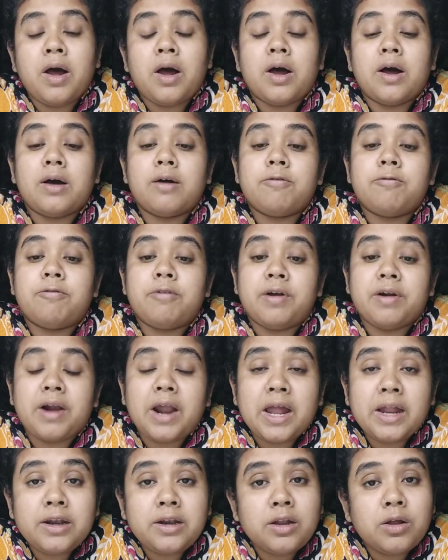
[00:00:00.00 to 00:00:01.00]
a
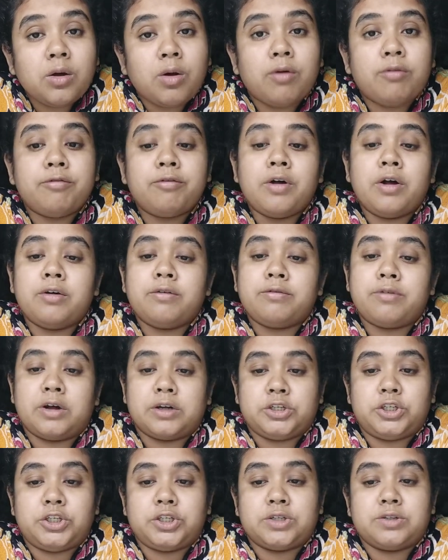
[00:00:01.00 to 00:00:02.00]
variety of
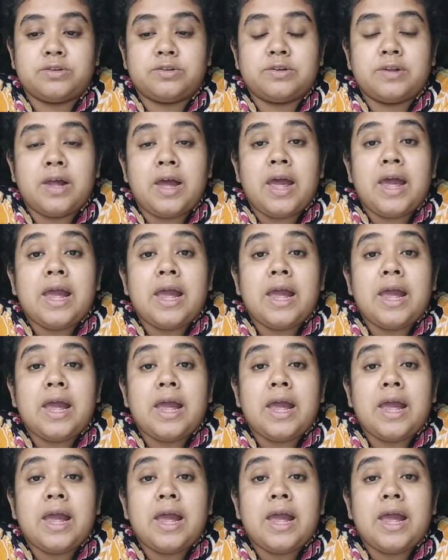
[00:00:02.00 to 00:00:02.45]
functions.